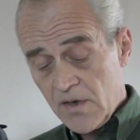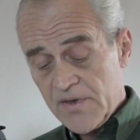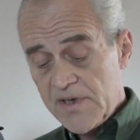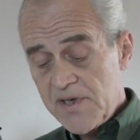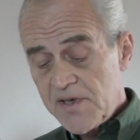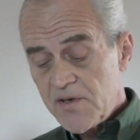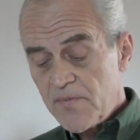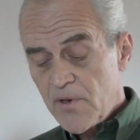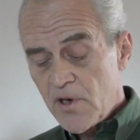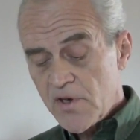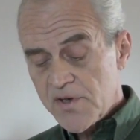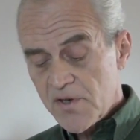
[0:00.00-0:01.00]
This is the
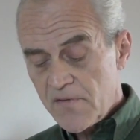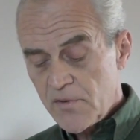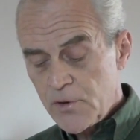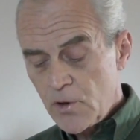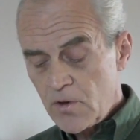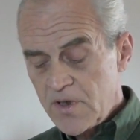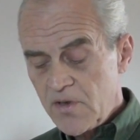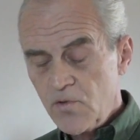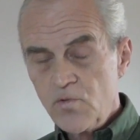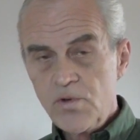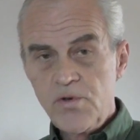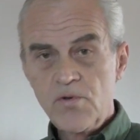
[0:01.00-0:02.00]
birth of a totally
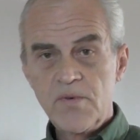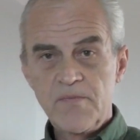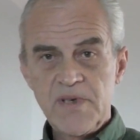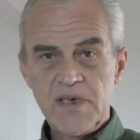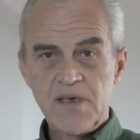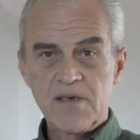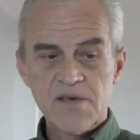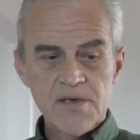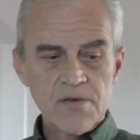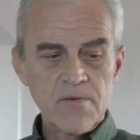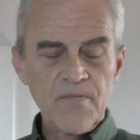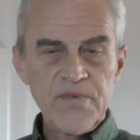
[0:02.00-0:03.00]
new human being.
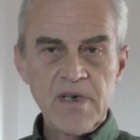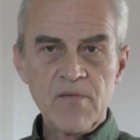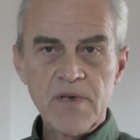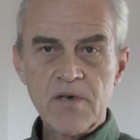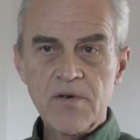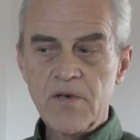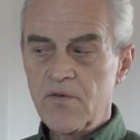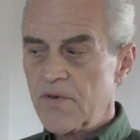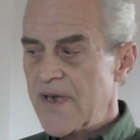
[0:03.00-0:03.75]
So we're going to